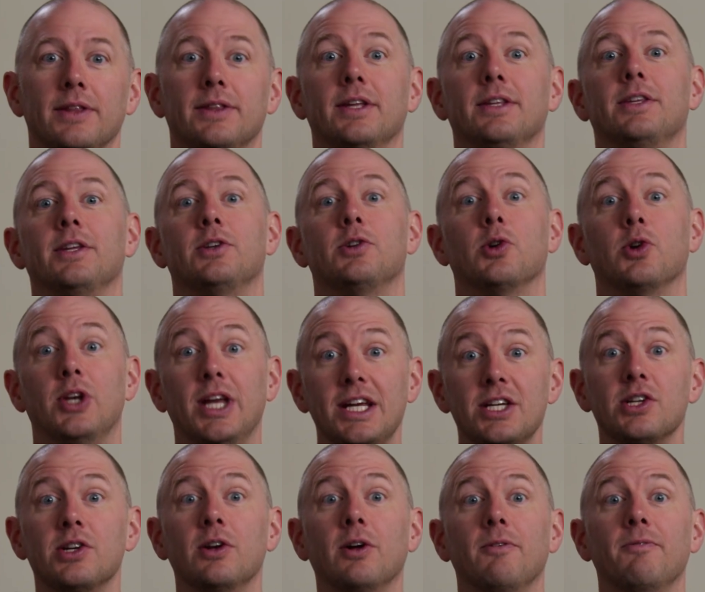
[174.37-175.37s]
that the
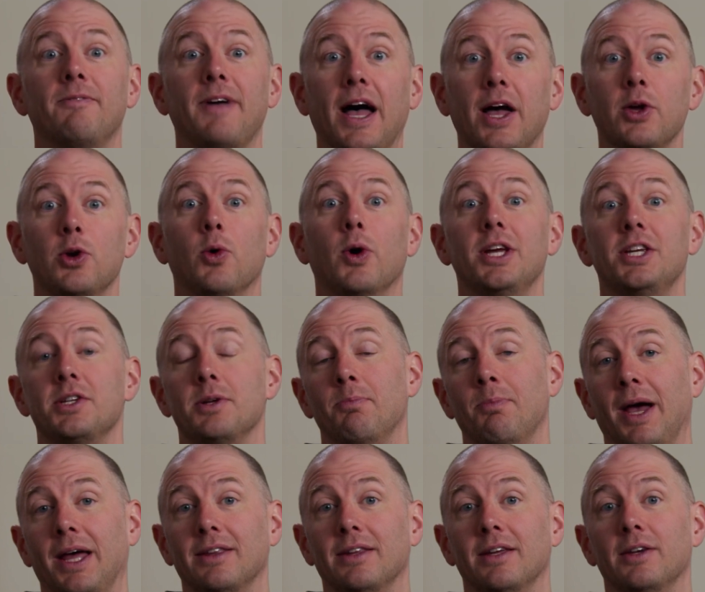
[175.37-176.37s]
traditional valuation
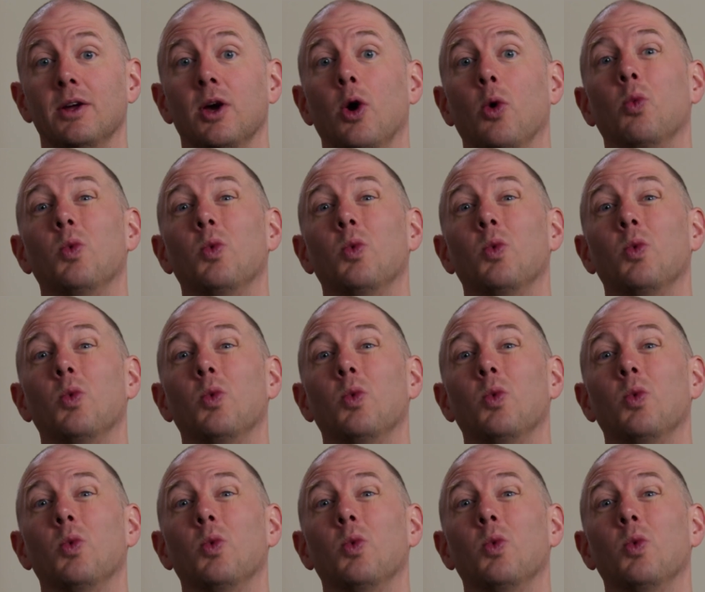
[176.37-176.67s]
method